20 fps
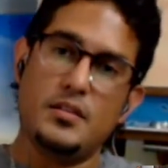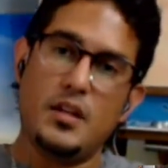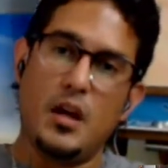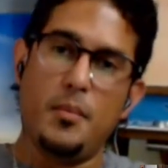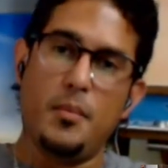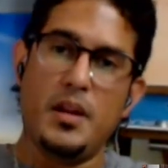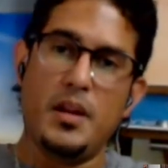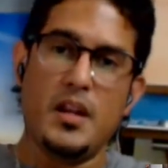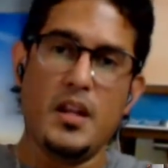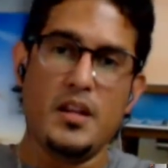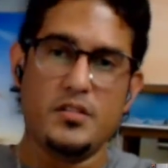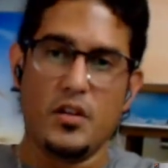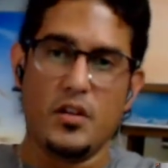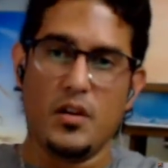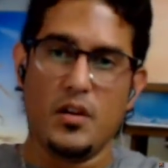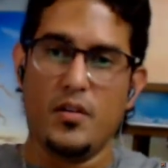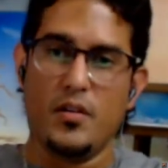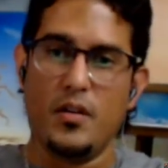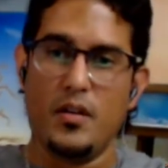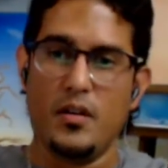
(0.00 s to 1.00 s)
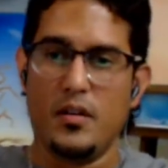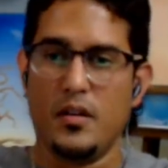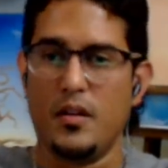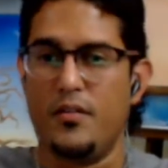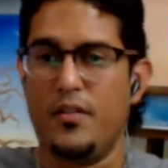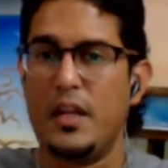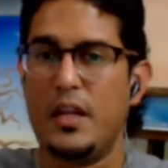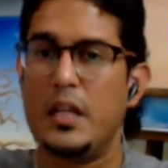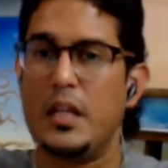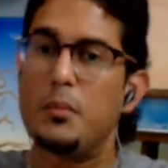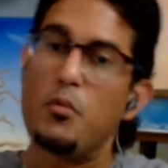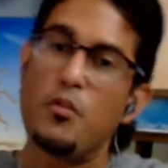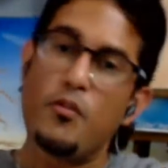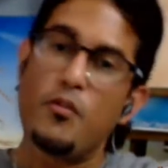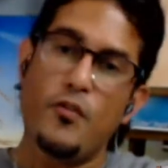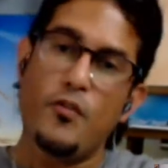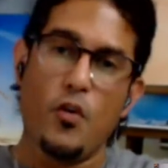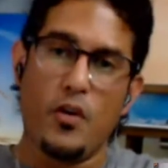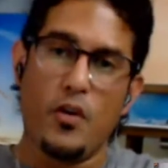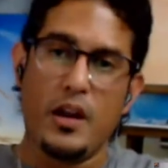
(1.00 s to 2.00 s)
how many days are available
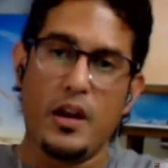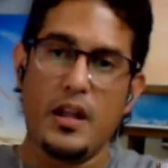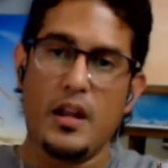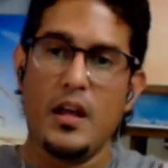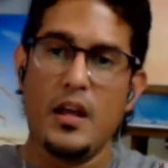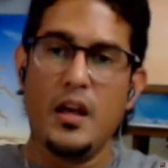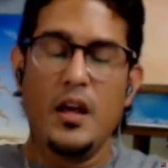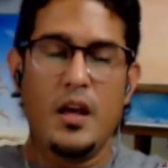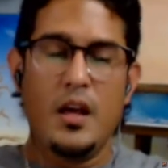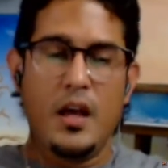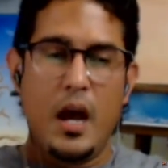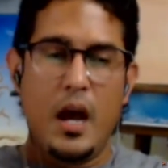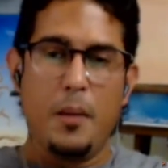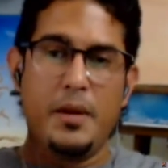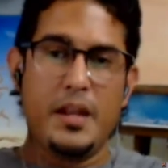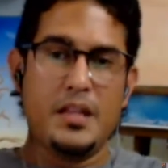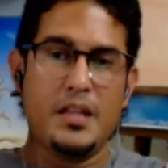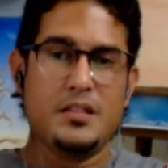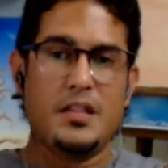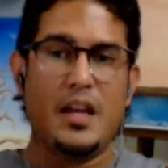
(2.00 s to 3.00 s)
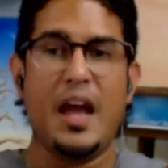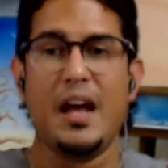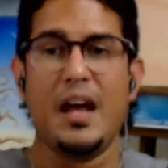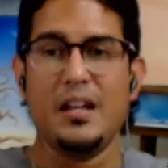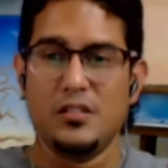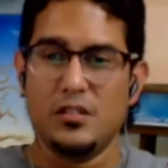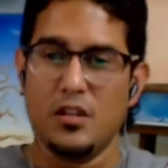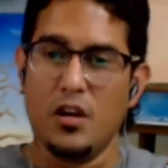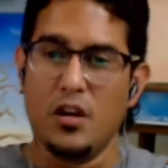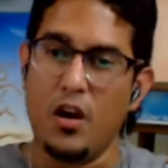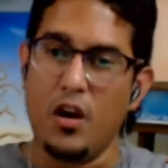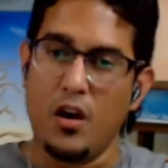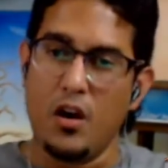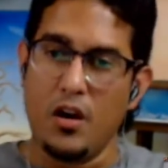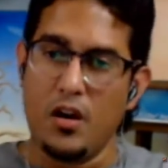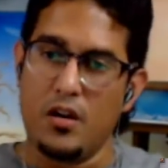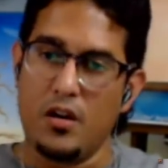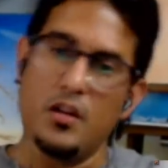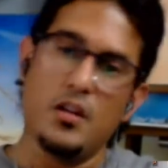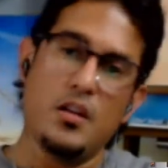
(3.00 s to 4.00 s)
for it, how many tasks
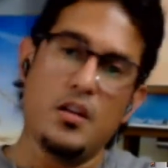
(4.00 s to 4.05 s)
are